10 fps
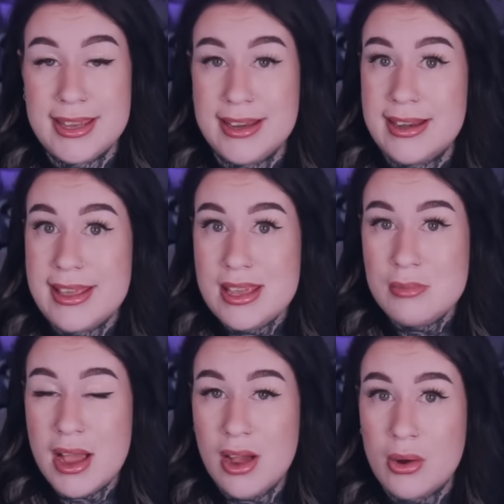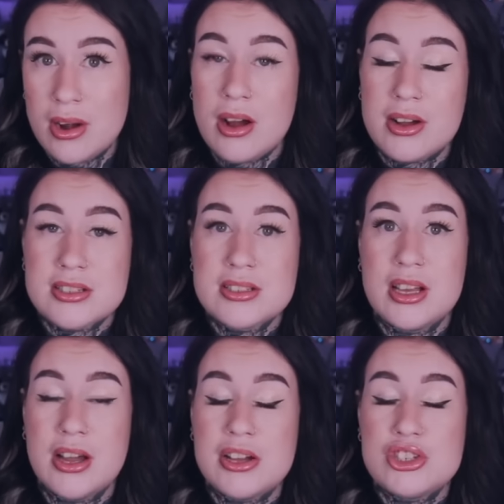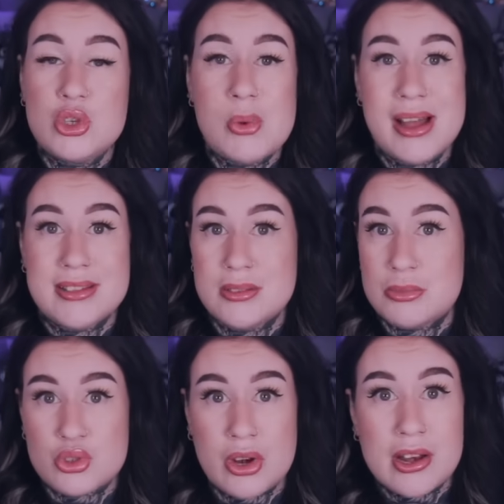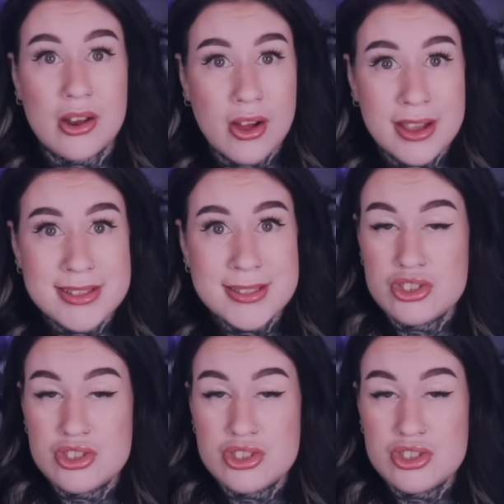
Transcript: in an email and asked her to add some straight lines,